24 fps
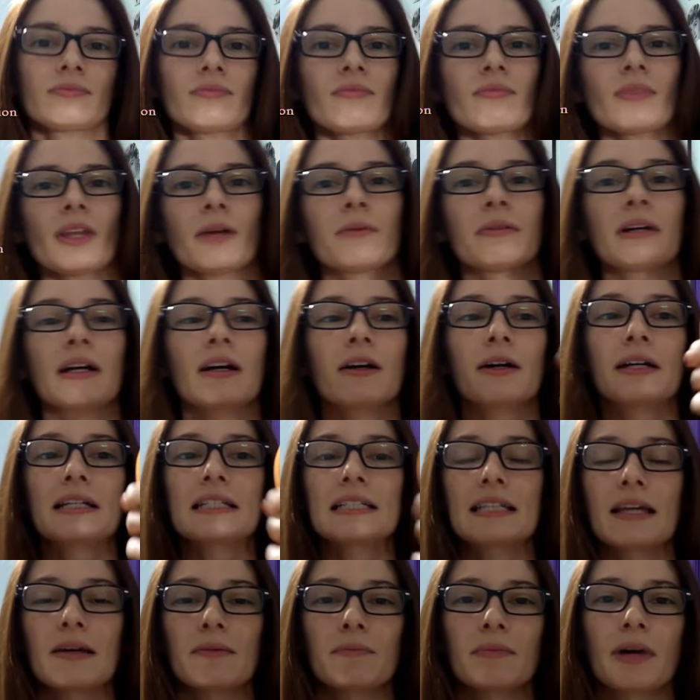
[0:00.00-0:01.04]
I'm going to
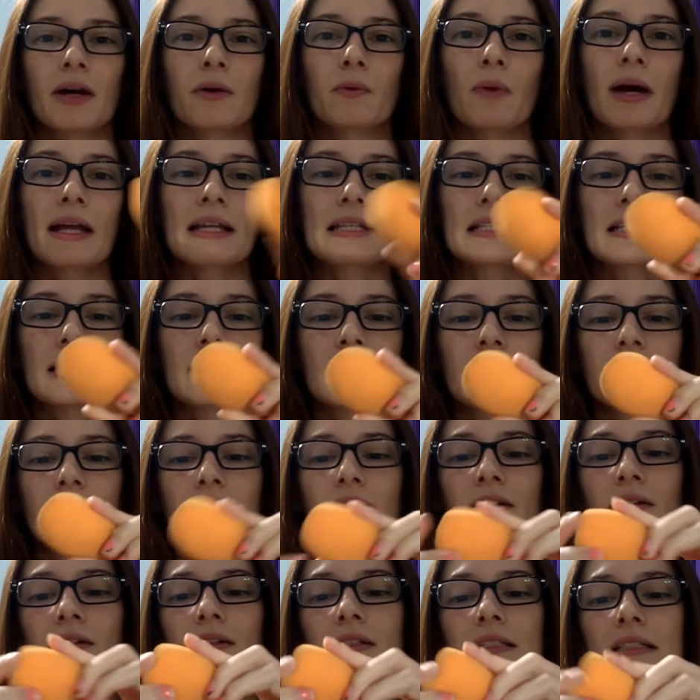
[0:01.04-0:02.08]
get my wet,
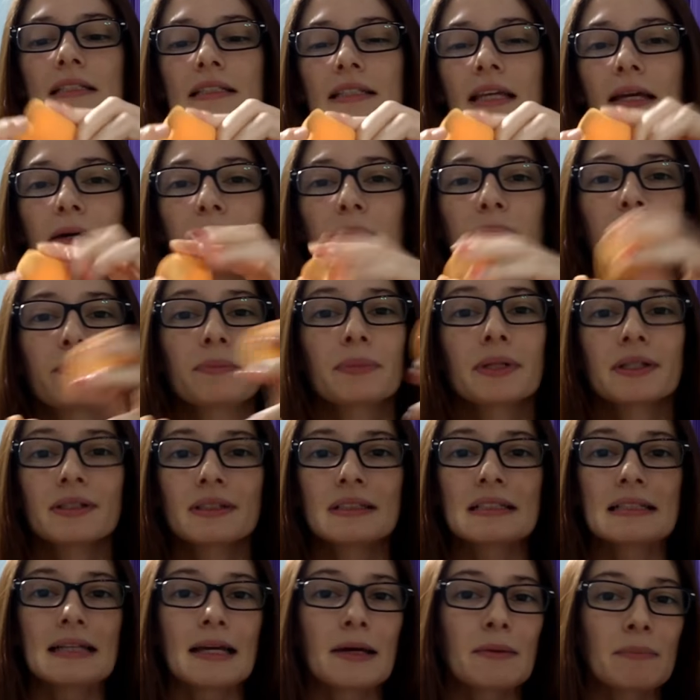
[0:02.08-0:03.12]

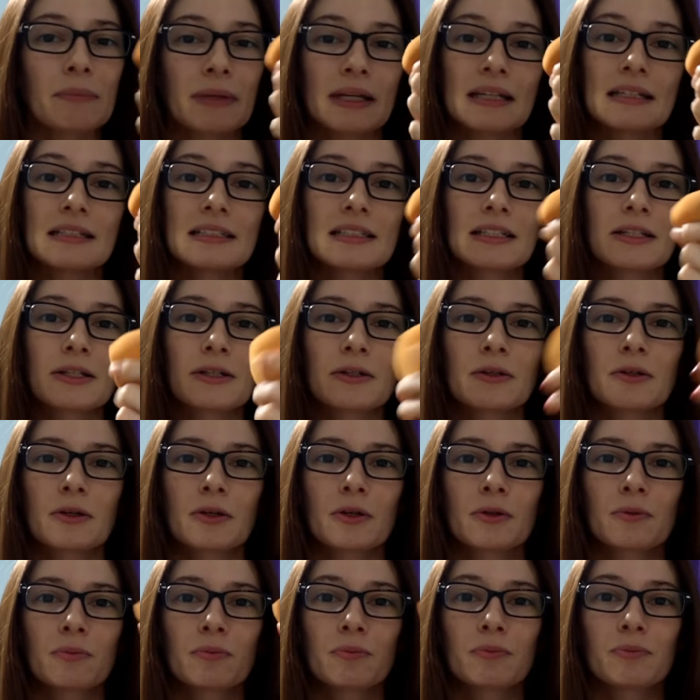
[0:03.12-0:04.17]
dampened
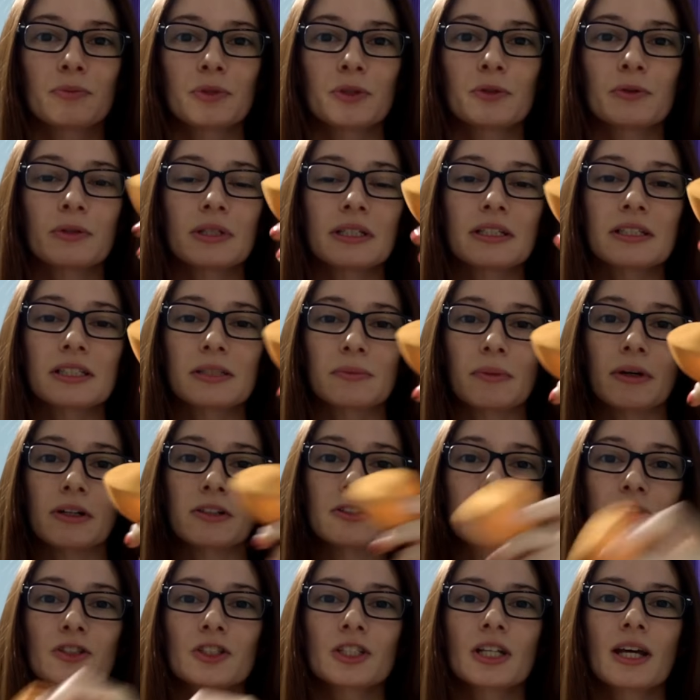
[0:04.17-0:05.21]
beauty
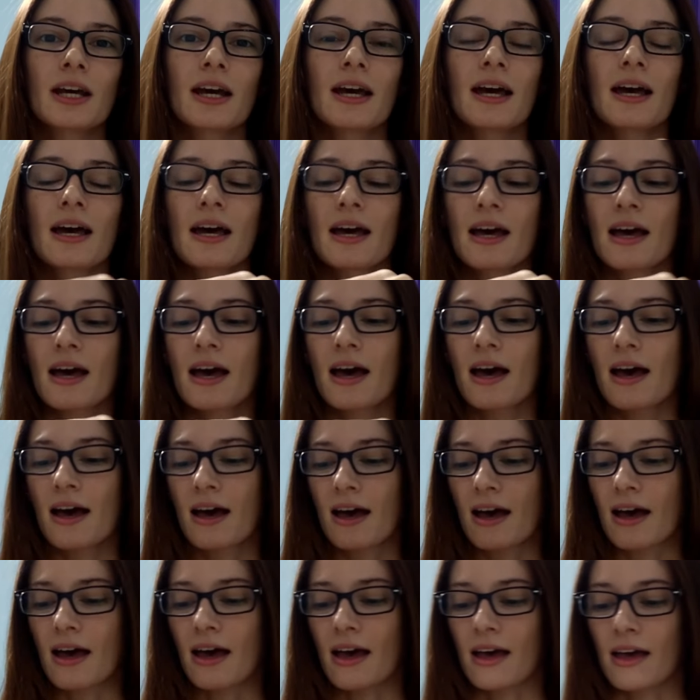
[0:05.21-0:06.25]
sponge,
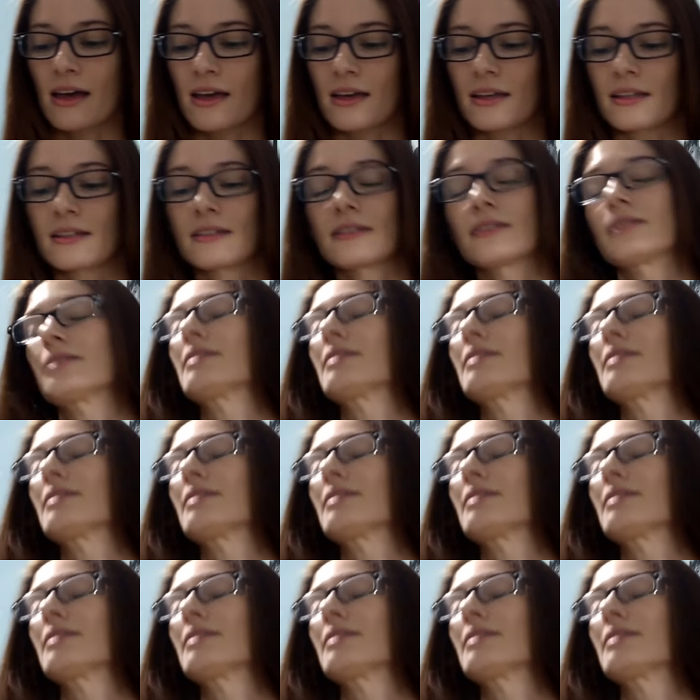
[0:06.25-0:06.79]
and